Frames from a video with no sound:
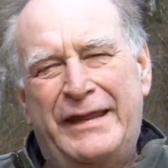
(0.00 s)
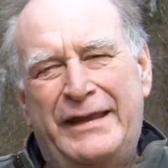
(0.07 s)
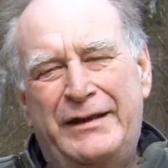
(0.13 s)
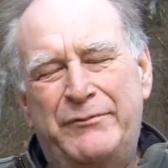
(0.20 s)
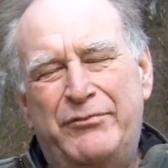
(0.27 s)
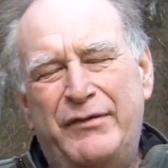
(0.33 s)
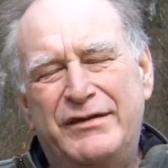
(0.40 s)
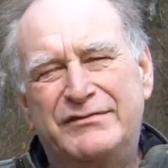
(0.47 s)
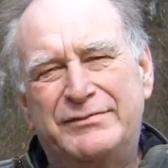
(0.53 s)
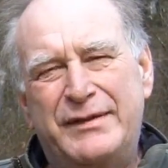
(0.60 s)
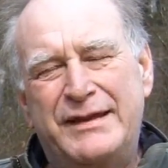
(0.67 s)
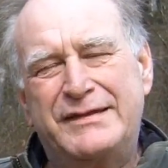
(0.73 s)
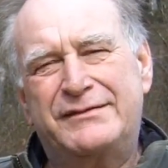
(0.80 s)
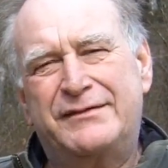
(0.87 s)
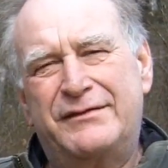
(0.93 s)
And it brings
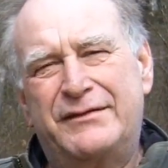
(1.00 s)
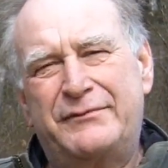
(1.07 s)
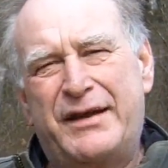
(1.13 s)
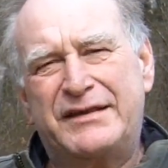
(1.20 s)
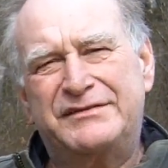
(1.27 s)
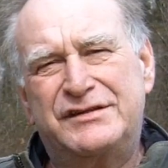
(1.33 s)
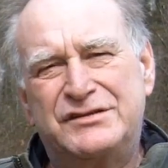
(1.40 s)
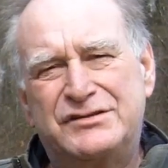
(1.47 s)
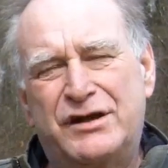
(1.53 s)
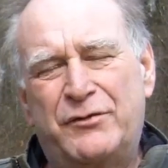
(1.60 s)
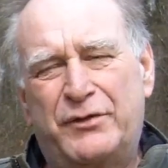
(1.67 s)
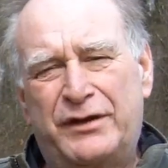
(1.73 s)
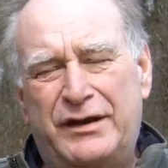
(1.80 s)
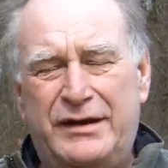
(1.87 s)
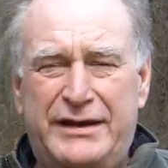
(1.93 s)
me to the message I
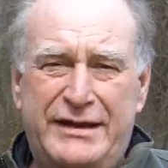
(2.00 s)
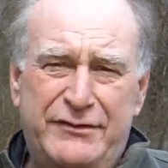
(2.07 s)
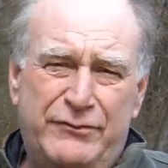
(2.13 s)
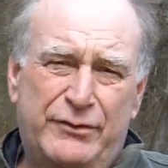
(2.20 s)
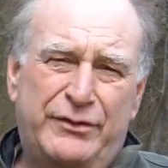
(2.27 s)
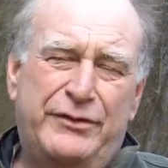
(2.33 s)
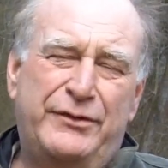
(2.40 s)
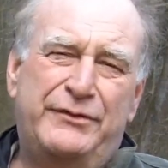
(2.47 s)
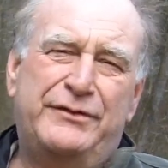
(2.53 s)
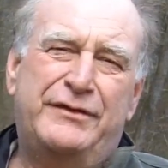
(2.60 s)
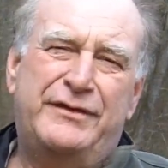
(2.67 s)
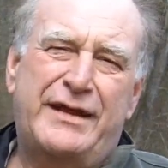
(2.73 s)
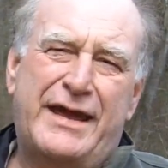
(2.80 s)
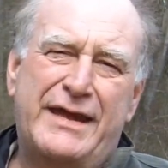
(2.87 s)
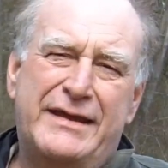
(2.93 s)
want to leave with you
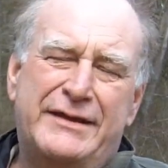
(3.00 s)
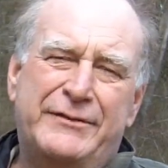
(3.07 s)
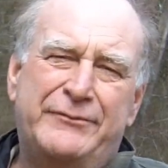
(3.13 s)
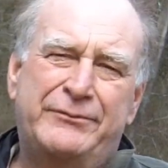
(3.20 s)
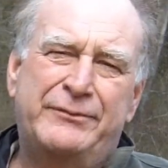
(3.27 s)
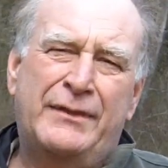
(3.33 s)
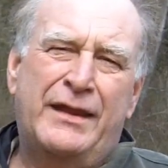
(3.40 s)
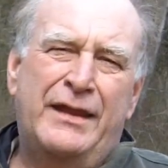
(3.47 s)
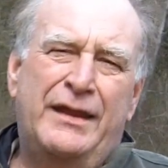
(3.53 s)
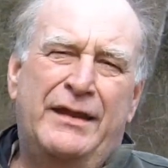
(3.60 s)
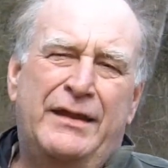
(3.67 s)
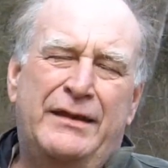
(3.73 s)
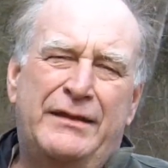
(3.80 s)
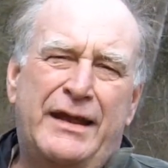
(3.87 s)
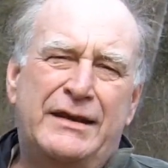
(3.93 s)
today.
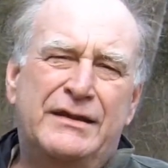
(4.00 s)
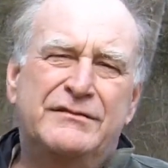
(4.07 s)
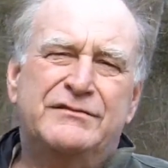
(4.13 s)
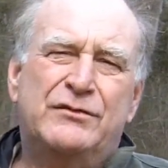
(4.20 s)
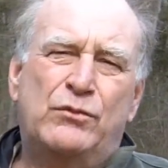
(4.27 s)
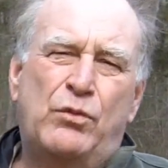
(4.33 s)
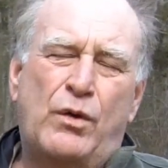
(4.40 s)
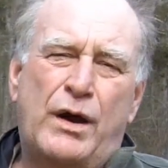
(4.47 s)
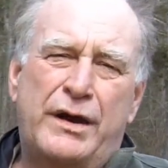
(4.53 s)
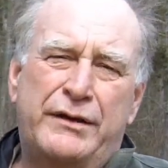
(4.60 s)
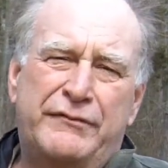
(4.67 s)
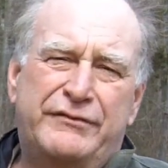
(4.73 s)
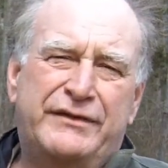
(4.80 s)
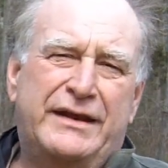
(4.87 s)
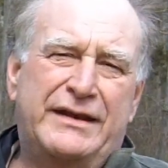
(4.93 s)
And that is the
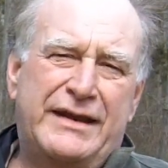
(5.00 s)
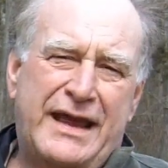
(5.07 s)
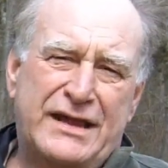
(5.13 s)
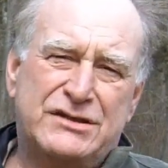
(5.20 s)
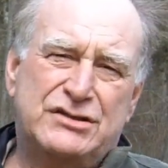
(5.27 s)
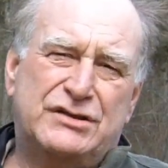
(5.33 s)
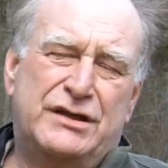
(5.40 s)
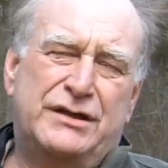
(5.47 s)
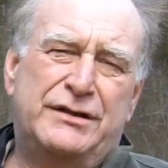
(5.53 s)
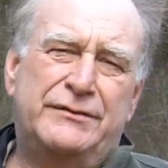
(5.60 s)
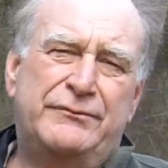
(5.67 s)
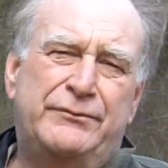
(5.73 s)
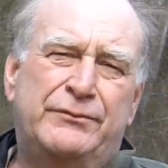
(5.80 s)
one of connection.